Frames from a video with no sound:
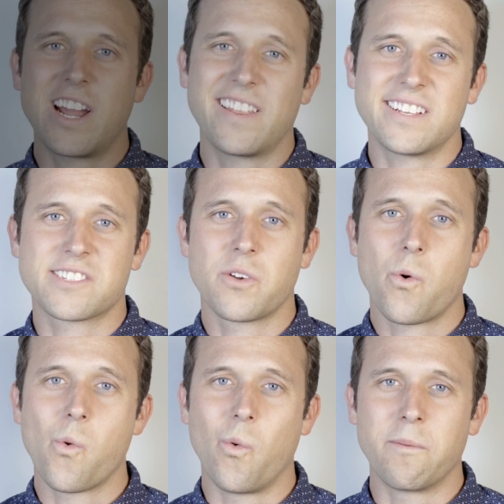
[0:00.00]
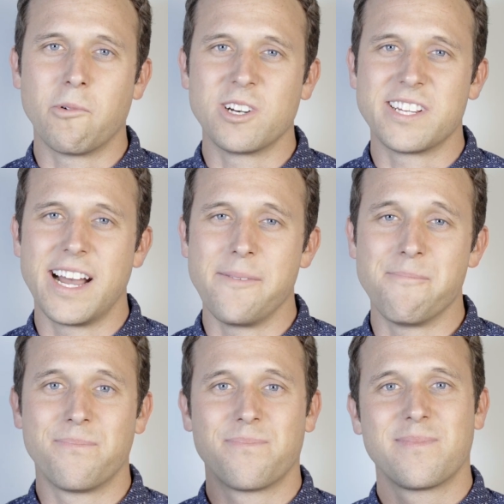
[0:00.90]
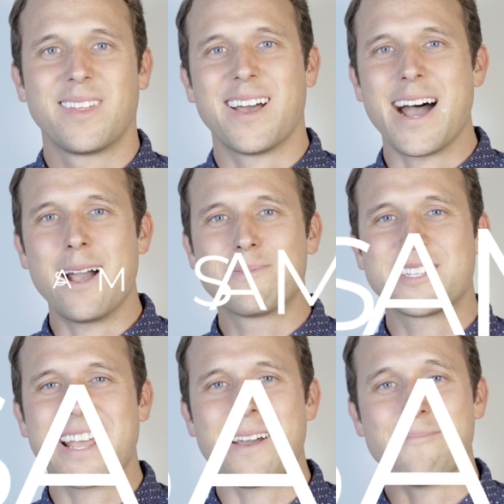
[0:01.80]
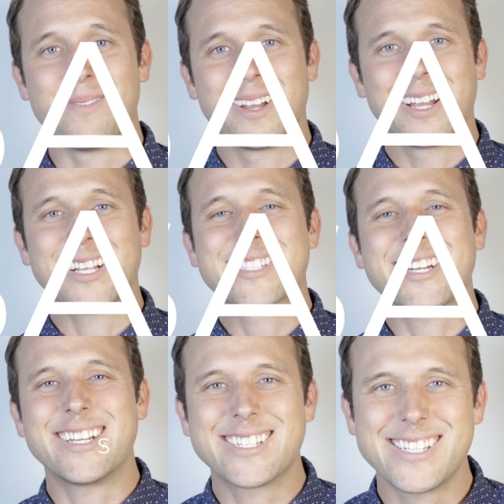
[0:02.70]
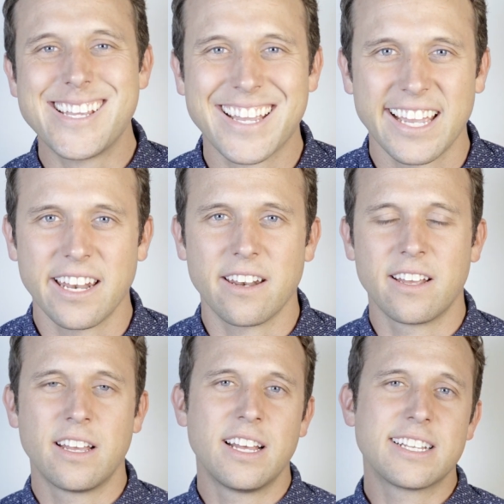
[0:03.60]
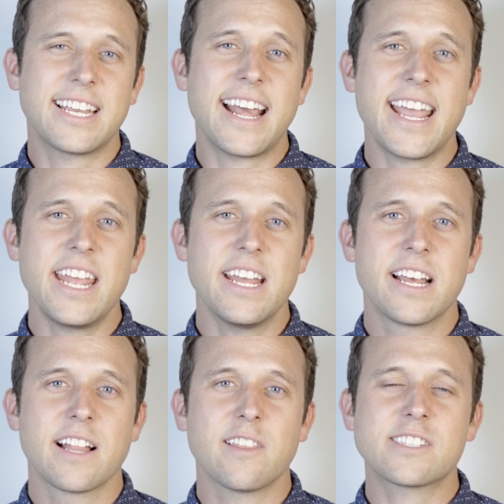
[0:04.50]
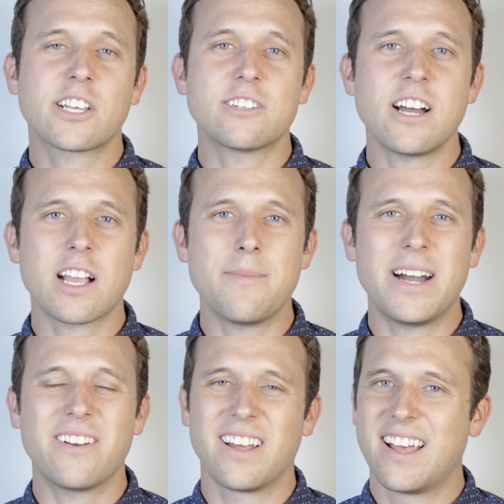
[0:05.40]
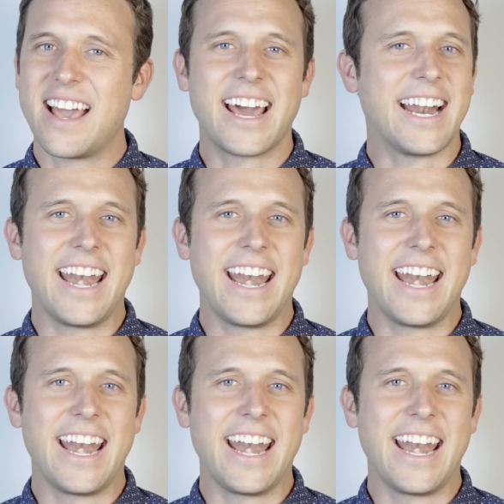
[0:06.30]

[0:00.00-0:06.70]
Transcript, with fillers: try this one more time. I'm Sam. It's good to see you again. Today, let's go talk about how to